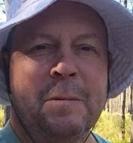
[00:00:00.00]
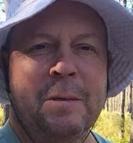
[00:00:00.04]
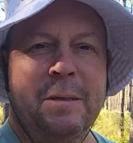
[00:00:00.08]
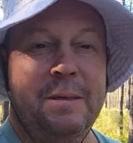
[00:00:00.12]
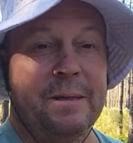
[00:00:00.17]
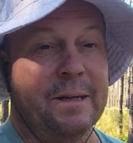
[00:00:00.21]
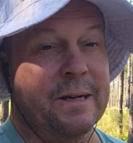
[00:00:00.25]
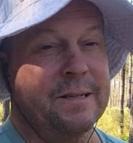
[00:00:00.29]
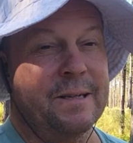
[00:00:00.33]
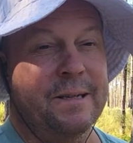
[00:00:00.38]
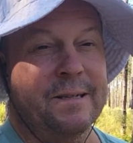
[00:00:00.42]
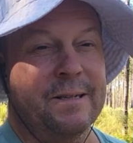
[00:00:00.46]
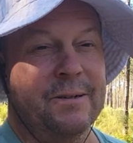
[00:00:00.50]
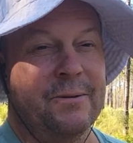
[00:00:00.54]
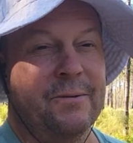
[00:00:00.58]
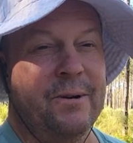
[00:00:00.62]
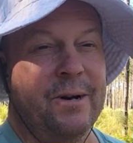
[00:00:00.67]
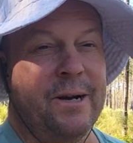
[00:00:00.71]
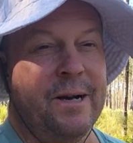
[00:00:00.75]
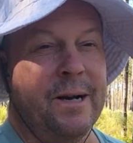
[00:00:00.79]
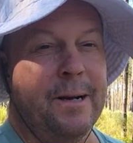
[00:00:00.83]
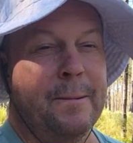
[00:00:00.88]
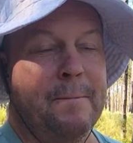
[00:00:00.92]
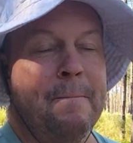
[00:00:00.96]
Unless it's
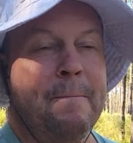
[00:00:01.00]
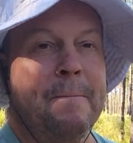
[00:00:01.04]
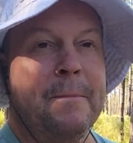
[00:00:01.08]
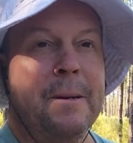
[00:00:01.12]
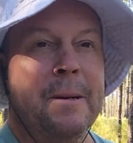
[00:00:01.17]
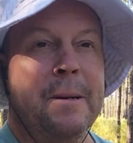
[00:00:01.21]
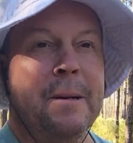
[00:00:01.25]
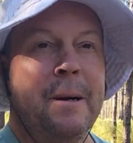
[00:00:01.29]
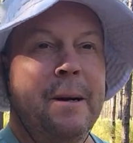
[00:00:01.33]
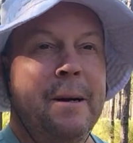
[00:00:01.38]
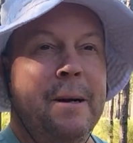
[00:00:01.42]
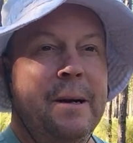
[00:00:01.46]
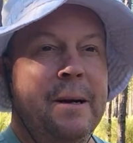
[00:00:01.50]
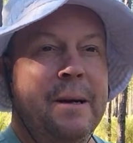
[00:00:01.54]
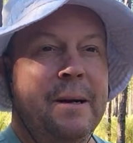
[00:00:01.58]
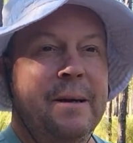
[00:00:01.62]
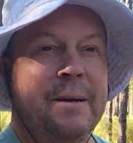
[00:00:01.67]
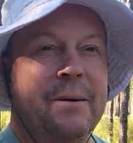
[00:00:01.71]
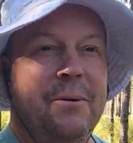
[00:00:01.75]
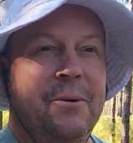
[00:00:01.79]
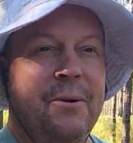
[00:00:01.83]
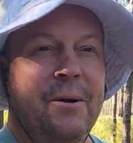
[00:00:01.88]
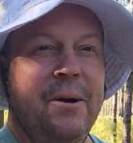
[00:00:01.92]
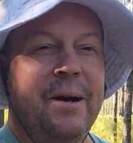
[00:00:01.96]
Iran.
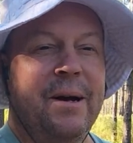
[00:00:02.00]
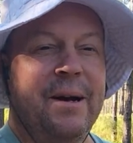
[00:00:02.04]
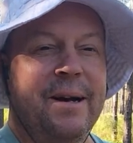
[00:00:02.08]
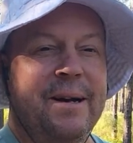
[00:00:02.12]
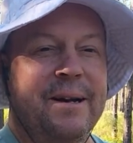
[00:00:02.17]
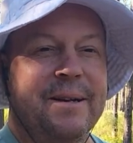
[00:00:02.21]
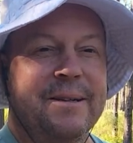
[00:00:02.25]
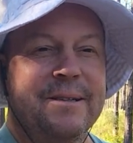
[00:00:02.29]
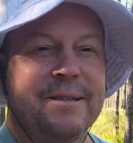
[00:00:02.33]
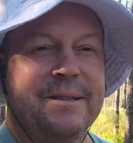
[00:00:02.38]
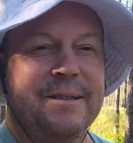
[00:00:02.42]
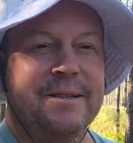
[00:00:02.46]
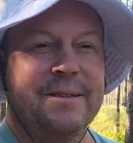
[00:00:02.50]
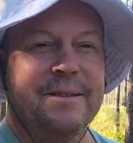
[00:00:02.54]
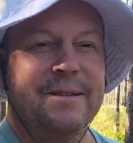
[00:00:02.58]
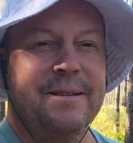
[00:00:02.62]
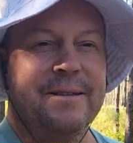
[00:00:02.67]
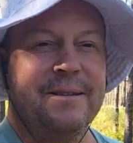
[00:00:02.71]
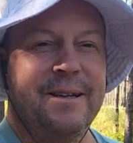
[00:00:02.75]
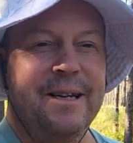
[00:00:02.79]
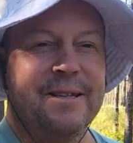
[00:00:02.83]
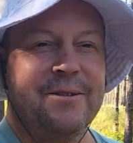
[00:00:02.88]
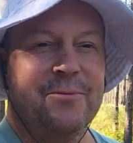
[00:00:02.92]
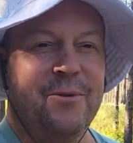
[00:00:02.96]
Okay, because
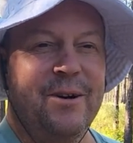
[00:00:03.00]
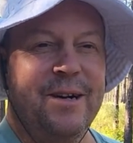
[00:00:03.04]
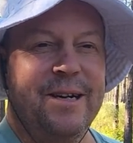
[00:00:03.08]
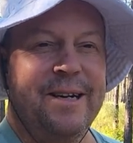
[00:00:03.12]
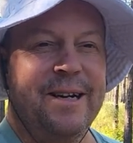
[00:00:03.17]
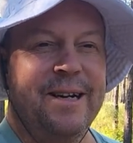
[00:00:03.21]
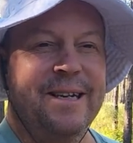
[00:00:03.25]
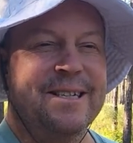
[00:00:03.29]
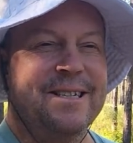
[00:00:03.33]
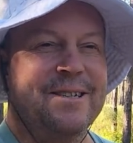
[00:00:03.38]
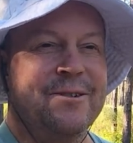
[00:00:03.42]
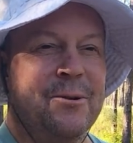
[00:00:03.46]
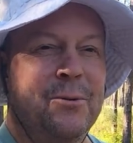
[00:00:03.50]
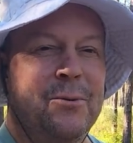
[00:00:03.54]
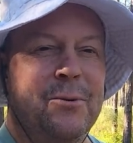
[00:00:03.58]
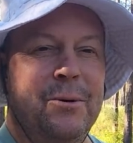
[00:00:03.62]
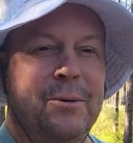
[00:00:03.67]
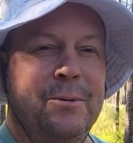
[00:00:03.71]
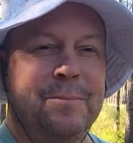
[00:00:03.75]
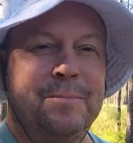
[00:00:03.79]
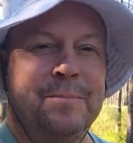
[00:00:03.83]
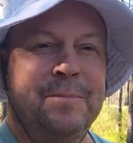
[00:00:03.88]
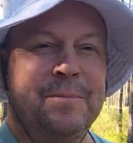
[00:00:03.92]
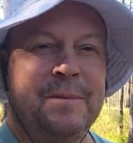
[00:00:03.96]
that's right next door.
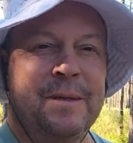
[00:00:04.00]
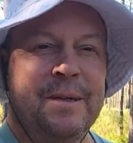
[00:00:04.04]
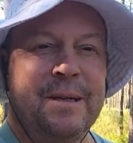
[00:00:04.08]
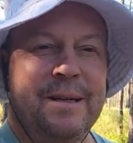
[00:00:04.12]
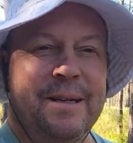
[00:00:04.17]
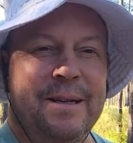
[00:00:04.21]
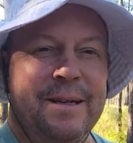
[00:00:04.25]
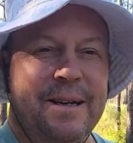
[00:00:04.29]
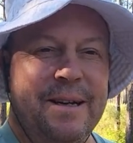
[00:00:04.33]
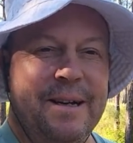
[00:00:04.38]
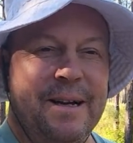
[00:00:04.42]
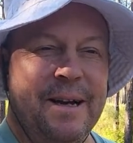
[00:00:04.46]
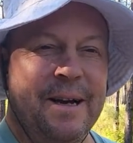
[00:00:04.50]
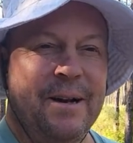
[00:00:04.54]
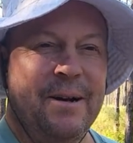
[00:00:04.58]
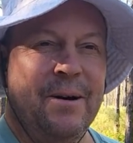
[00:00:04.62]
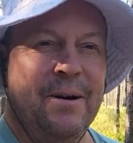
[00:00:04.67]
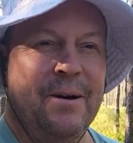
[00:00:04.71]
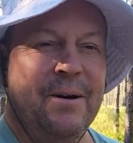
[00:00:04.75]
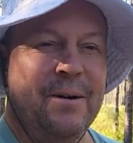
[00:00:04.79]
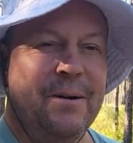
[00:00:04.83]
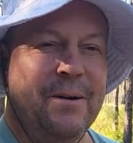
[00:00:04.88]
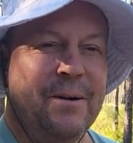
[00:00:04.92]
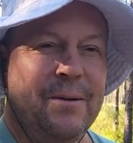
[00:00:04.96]
And
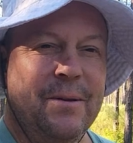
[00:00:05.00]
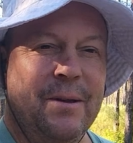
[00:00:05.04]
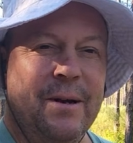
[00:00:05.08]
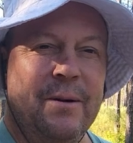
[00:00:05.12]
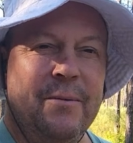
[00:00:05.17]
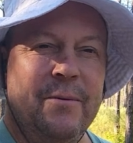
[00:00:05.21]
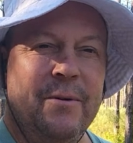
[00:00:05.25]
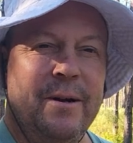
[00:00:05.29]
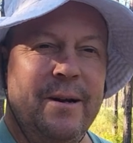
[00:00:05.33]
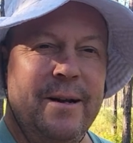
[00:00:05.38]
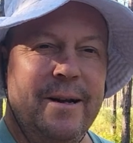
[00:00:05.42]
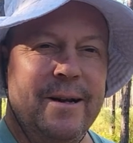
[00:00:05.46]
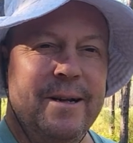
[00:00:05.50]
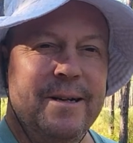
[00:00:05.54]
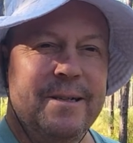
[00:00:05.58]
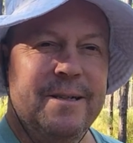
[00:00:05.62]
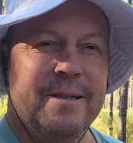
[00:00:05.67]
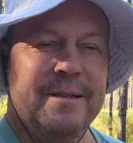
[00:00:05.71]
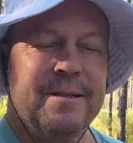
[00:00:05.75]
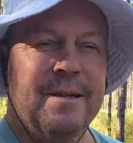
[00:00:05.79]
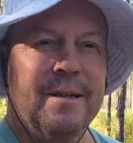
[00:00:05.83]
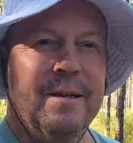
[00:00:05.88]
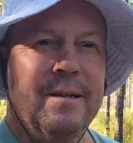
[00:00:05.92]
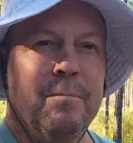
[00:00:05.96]
all that radiation
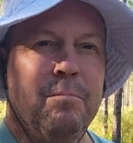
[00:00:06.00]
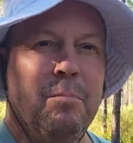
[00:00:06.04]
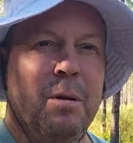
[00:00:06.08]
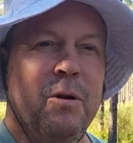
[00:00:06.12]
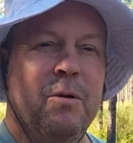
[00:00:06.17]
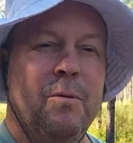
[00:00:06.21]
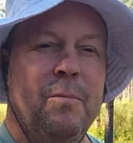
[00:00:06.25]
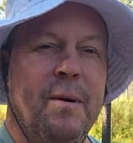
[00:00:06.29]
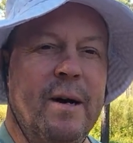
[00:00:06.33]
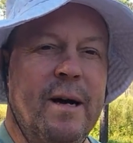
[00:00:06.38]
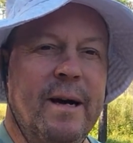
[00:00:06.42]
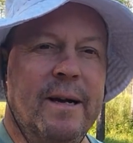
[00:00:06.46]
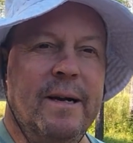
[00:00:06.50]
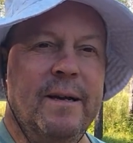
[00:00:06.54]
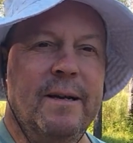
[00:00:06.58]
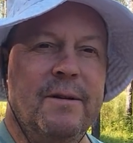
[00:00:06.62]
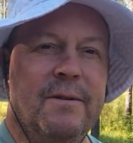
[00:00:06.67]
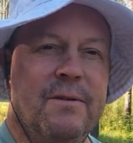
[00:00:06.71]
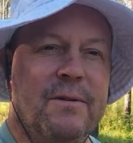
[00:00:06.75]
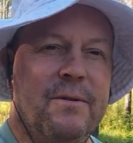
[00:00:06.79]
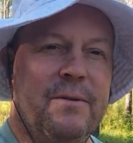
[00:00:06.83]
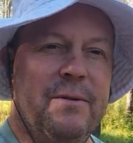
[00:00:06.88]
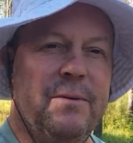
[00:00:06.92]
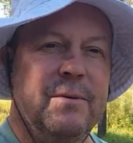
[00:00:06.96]
is going to blow back
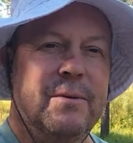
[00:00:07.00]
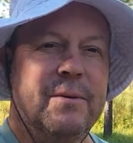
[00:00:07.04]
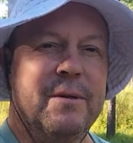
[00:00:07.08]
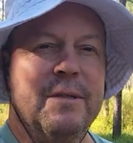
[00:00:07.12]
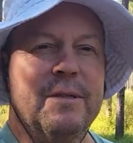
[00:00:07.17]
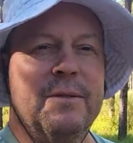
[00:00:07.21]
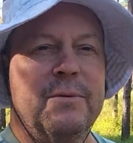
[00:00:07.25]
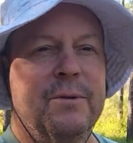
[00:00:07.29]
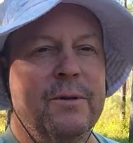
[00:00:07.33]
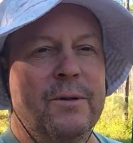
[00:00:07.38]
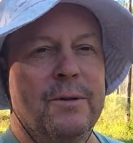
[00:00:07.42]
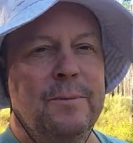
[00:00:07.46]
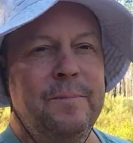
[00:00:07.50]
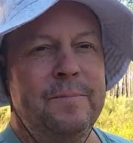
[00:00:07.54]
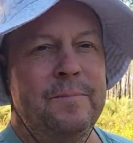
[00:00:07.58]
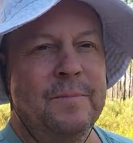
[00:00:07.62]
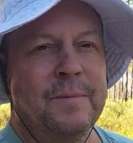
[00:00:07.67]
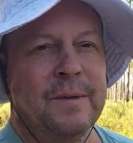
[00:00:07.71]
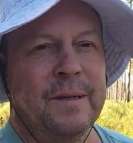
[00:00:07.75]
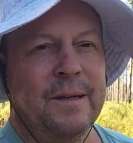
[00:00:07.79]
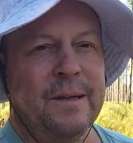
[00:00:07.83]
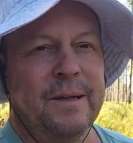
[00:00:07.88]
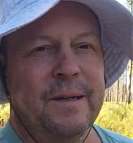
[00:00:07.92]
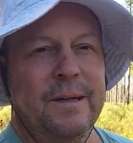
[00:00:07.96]
into Israel
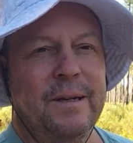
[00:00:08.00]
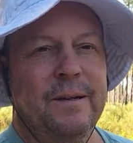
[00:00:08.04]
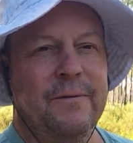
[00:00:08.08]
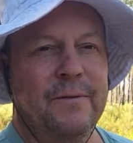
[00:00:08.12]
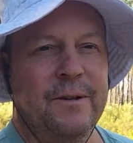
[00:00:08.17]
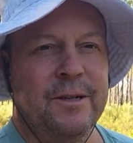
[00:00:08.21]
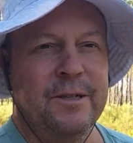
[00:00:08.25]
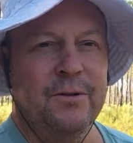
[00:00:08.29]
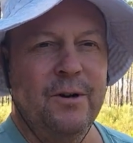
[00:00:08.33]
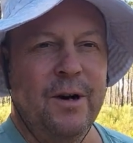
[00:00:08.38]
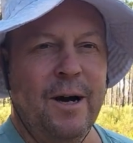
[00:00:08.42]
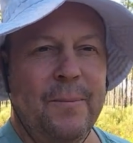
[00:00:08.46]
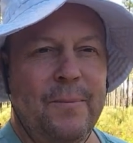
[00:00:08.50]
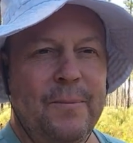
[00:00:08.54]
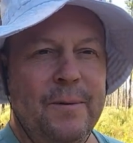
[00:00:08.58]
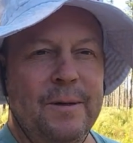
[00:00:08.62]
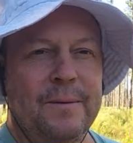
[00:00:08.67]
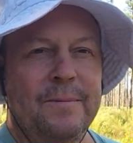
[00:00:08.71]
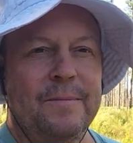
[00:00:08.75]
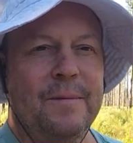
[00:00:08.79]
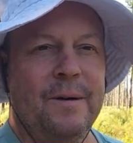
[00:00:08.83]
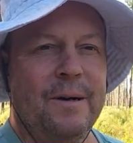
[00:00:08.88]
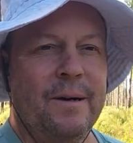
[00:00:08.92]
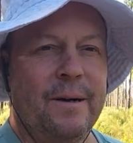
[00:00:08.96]
if they drop it
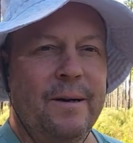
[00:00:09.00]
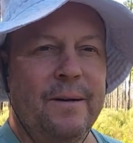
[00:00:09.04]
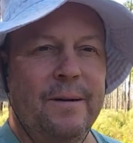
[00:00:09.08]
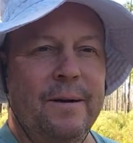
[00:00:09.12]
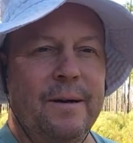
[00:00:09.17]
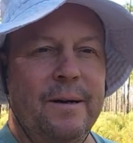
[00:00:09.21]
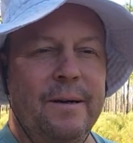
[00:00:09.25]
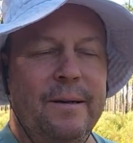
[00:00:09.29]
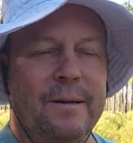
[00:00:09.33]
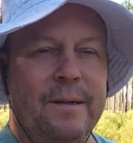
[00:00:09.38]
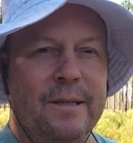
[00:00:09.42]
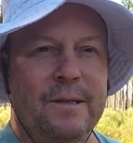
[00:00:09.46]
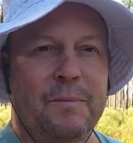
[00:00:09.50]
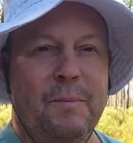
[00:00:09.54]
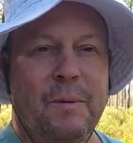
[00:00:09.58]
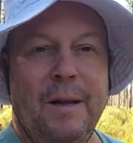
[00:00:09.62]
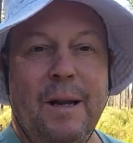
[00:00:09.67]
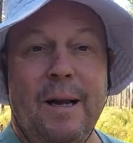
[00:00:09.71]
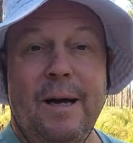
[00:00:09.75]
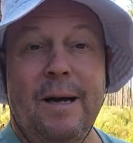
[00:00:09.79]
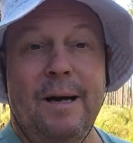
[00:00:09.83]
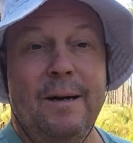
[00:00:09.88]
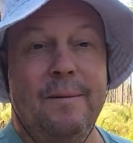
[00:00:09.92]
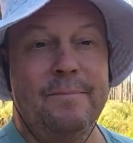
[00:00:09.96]
on
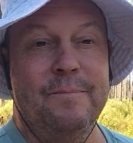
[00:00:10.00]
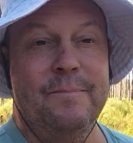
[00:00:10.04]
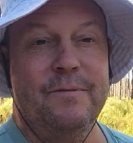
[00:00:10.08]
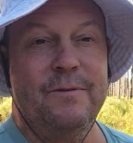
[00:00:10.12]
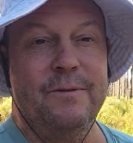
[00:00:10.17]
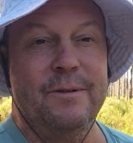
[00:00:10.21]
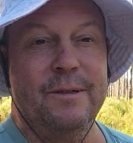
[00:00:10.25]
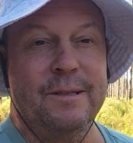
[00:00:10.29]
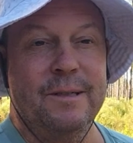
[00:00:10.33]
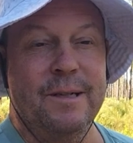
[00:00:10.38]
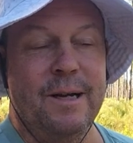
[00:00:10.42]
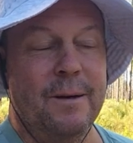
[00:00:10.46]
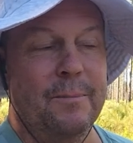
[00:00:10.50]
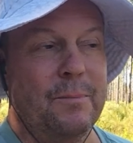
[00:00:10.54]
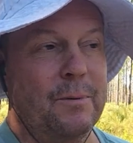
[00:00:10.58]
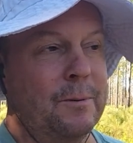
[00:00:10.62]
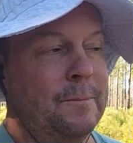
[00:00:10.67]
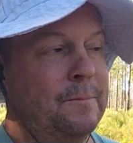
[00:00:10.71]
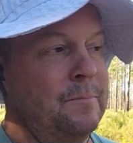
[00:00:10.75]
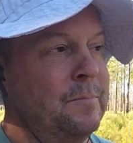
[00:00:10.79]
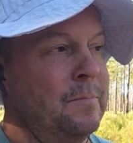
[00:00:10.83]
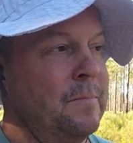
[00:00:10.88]
Hezbollah, for example.